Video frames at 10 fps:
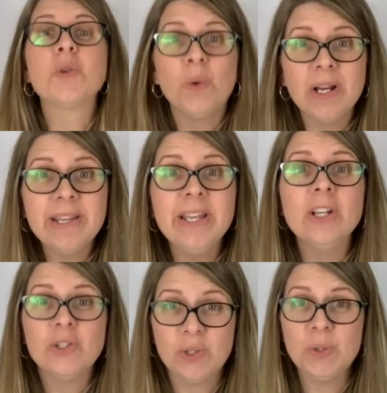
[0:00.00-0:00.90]

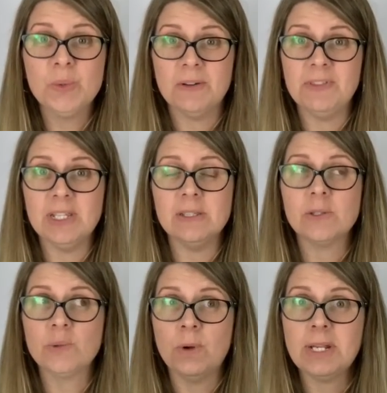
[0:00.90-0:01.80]
22 of these,
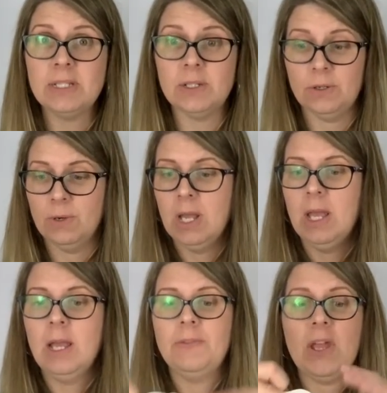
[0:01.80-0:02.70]
22.
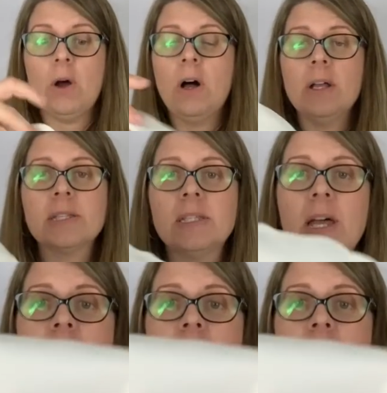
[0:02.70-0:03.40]
They all still